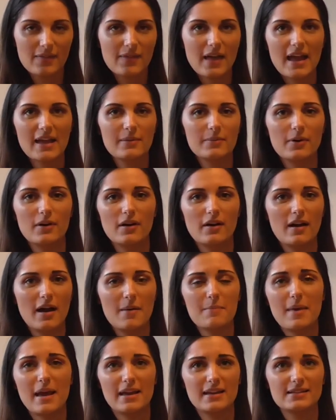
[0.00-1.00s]
they
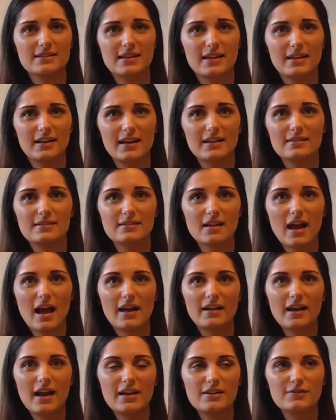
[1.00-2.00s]
were amazing, and
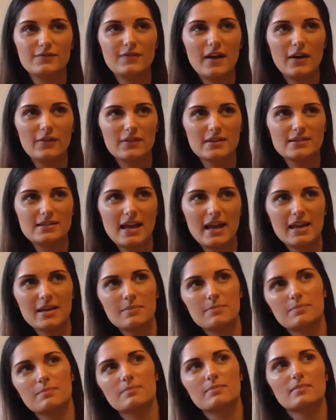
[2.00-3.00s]
I kind of felt the
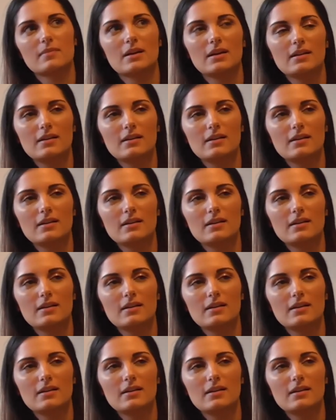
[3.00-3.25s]
same